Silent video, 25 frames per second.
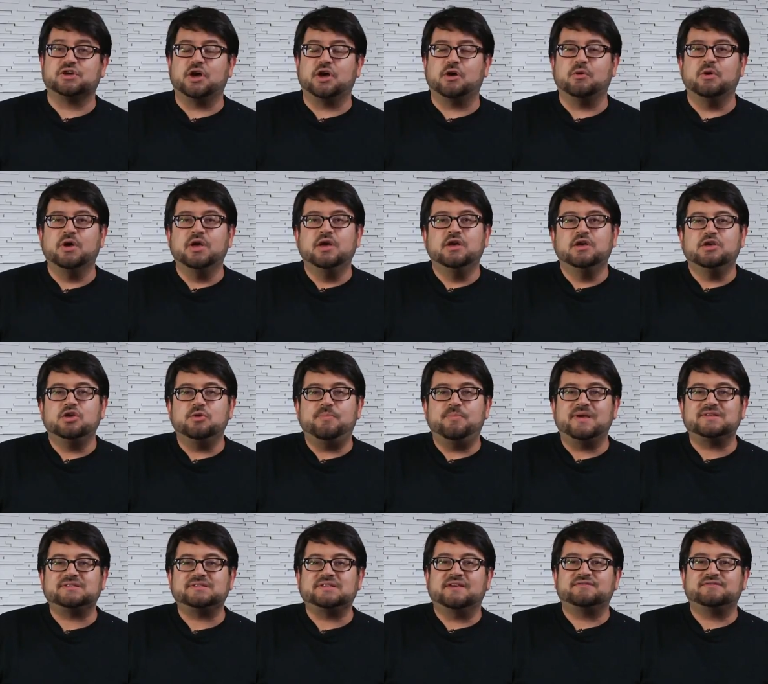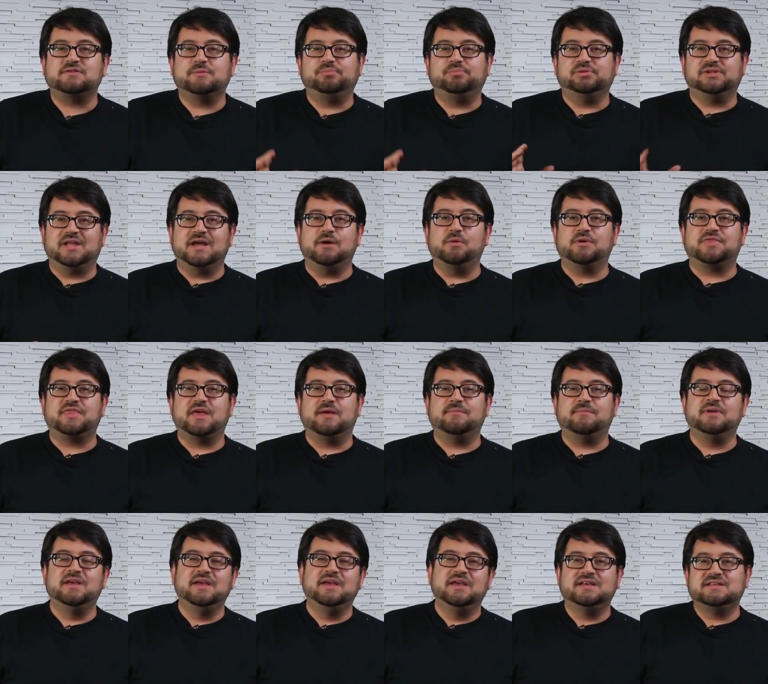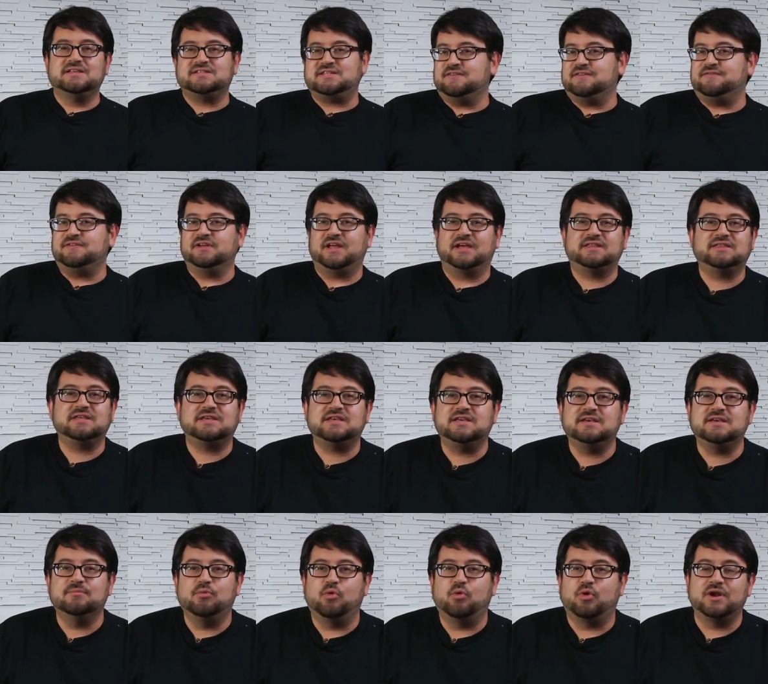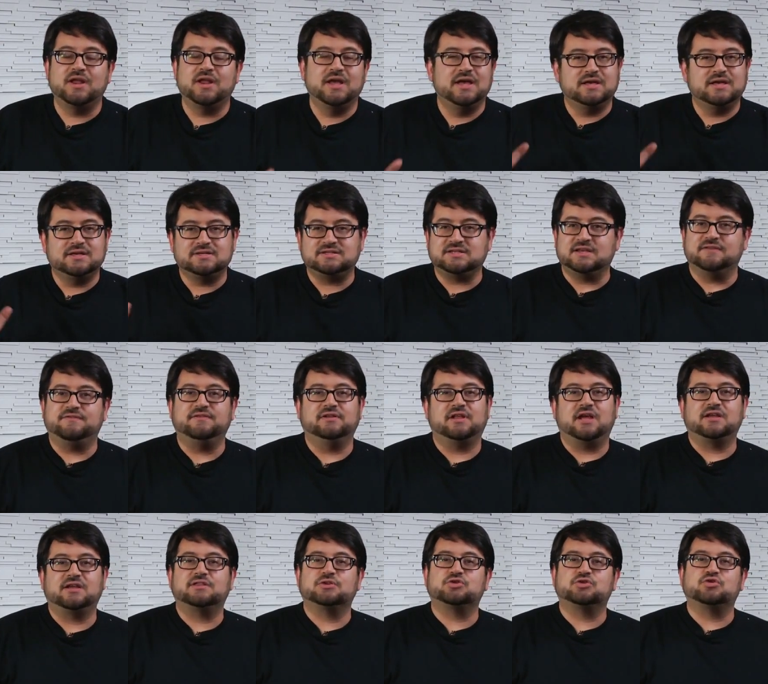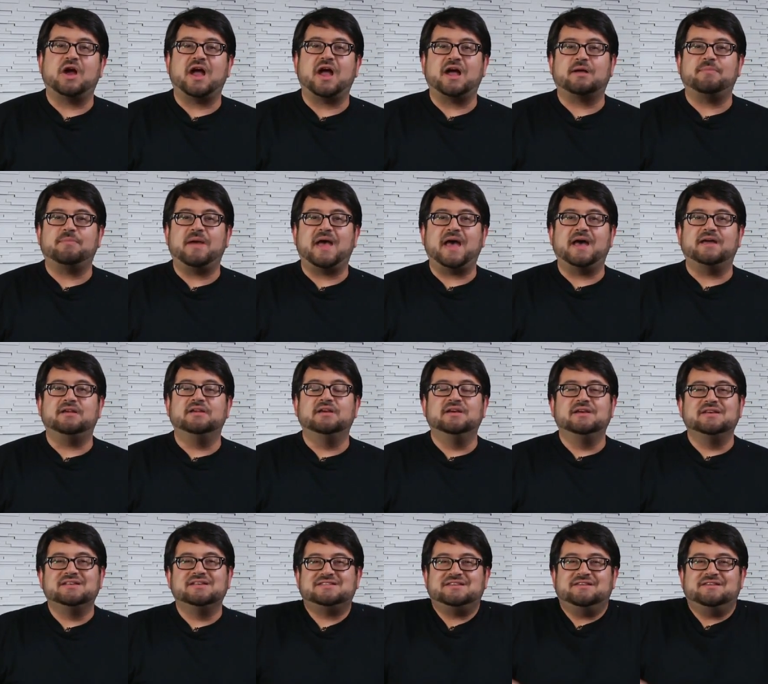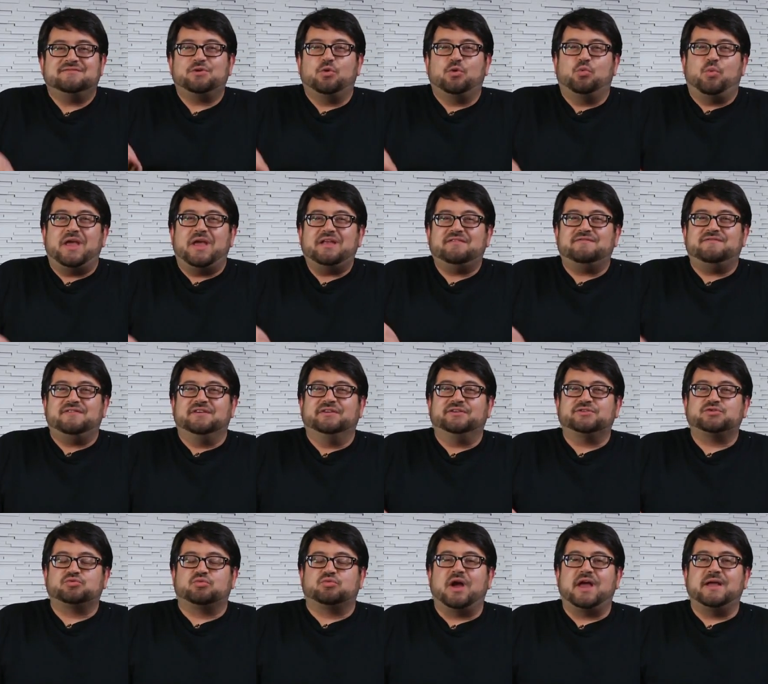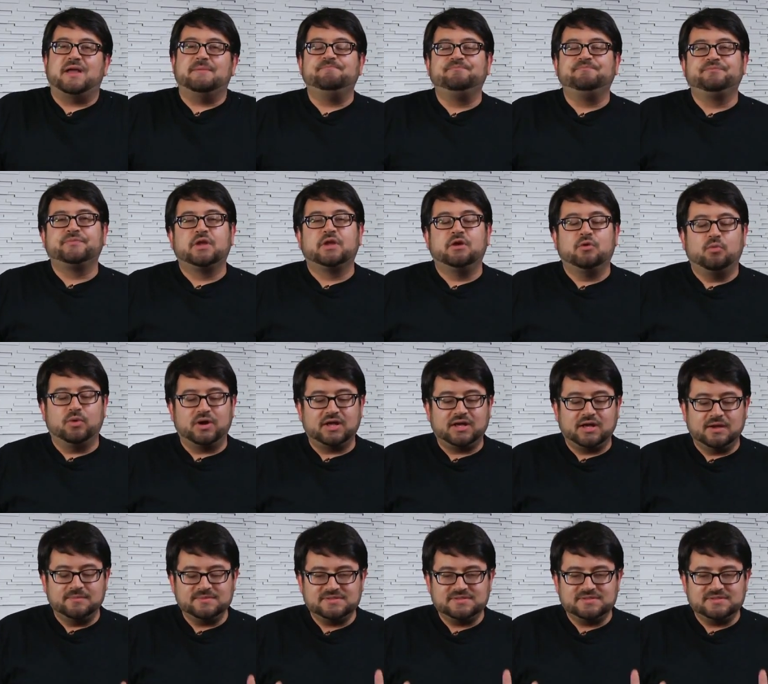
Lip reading: ago. You basically have to play with them, see if you like the keyboard, see if you like the trackpad, see if the weight feels right. When it